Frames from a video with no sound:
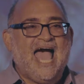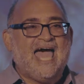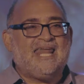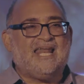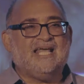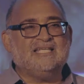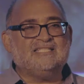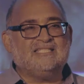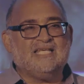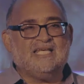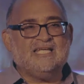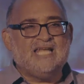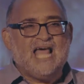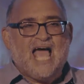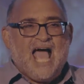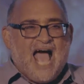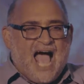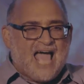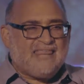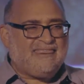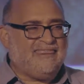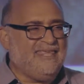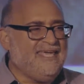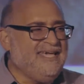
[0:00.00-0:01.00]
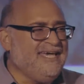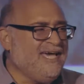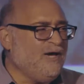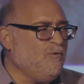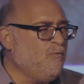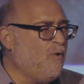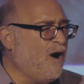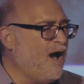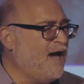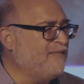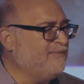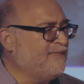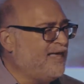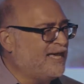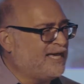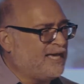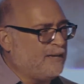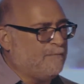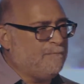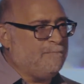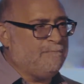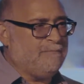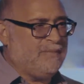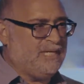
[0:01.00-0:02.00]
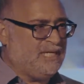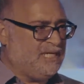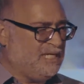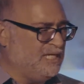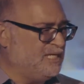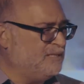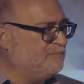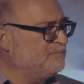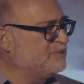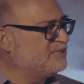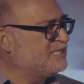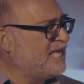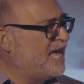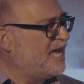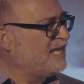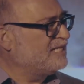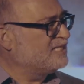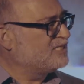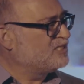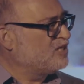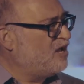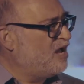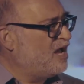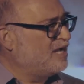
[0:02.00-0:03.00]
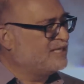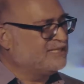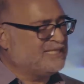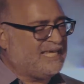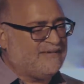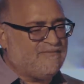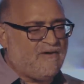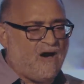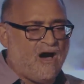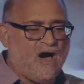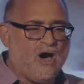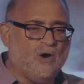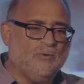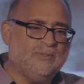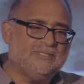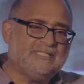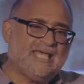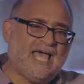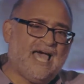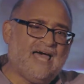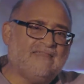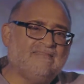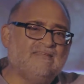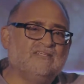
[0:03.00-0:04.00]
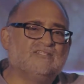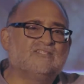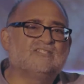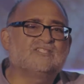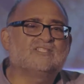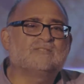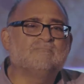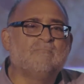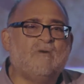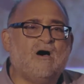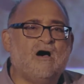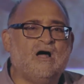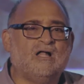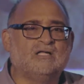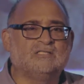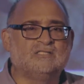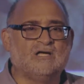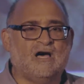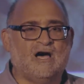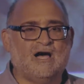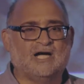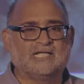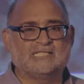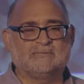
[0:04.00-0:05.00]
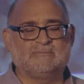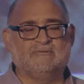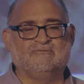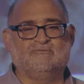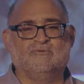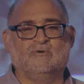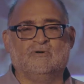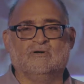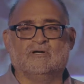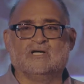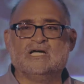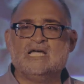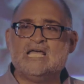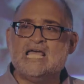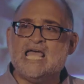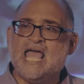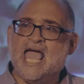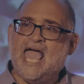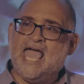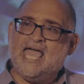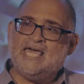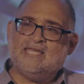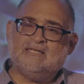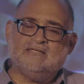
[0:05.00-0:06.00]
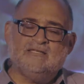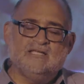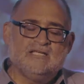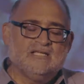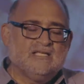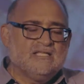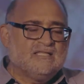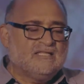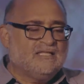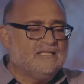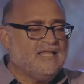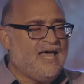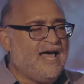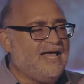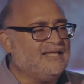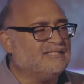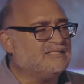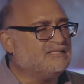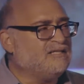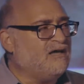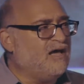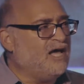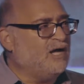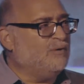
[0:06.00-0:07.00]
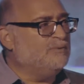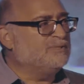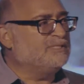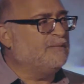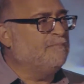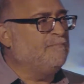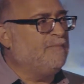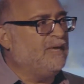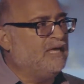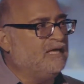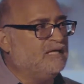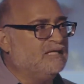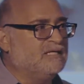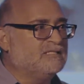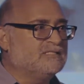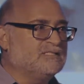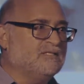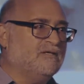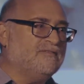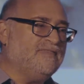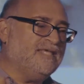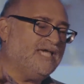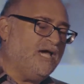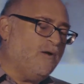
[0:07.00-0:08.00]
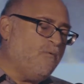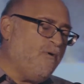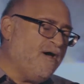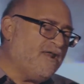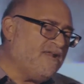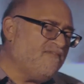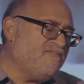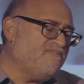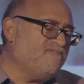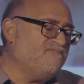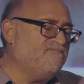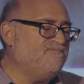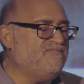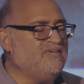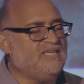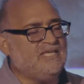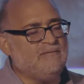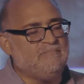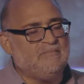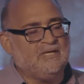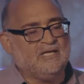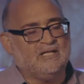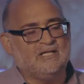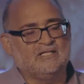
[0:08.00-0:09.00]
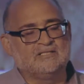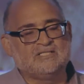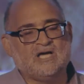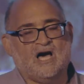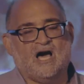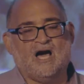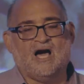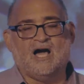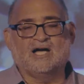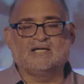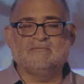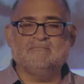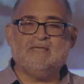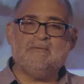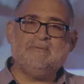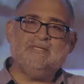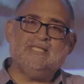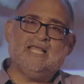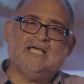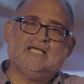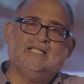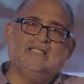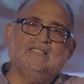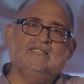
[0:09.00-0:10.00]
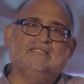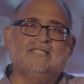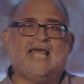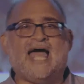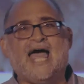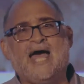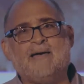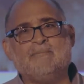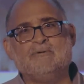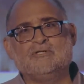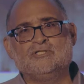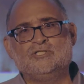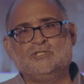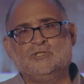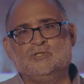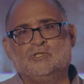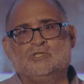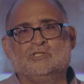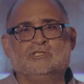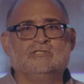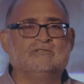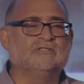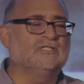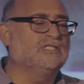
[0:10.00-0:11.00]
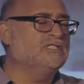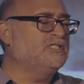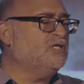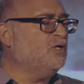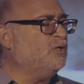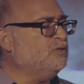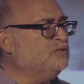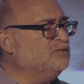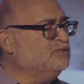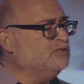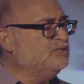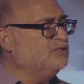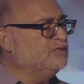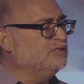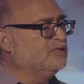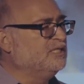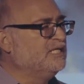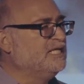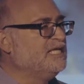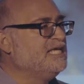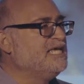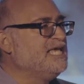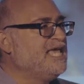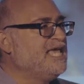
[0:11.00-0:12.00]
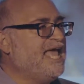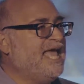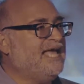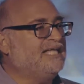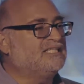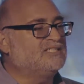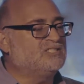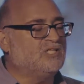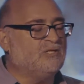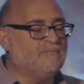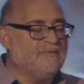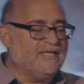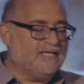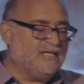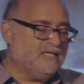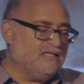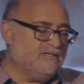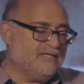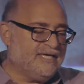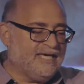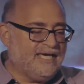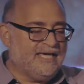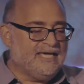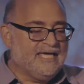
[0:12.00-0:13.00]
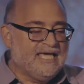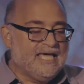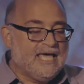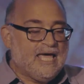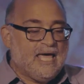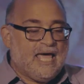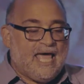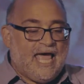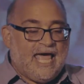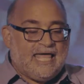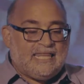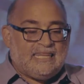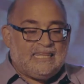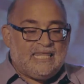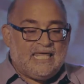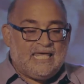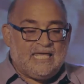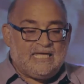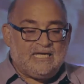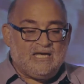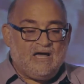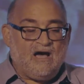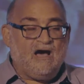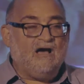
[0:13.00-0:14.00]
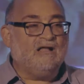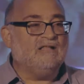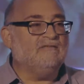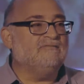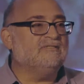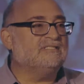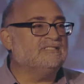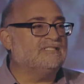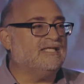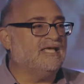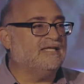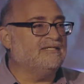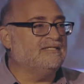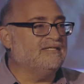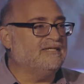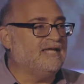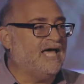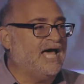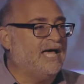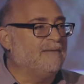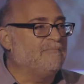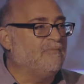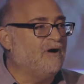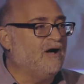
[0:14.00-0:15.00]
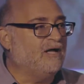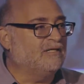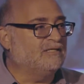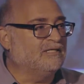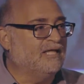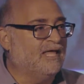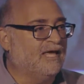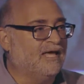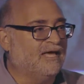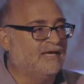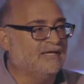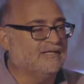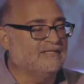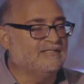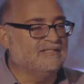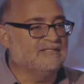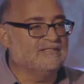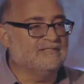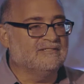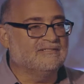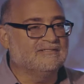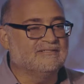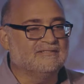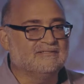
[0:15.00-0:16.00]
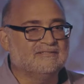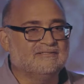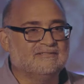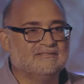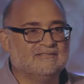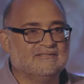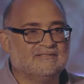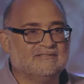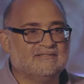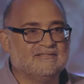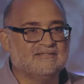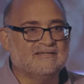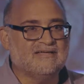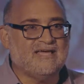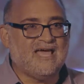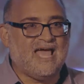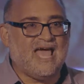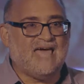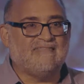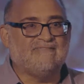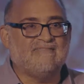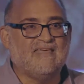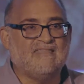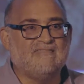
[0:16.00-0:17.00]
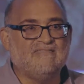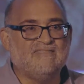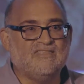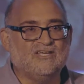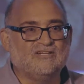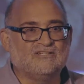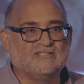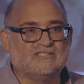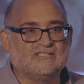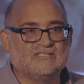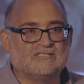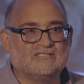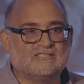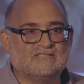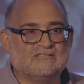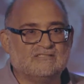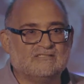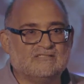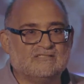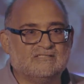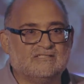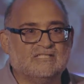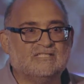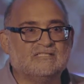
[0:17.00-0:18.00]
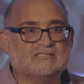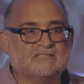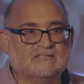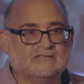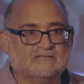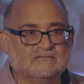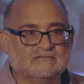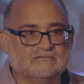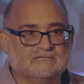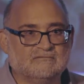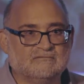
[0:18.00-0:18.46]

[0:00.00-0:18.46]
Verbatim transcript: And I said, I think I want like a medium-sized dog because I've always had these small dogs before. And the last dog was a male, so I think I want a female dog, maybe like a Labradoodle or a Golden Doodle. And so I'm like, okay. And then all of a sudden I'm online and then there's Cecil.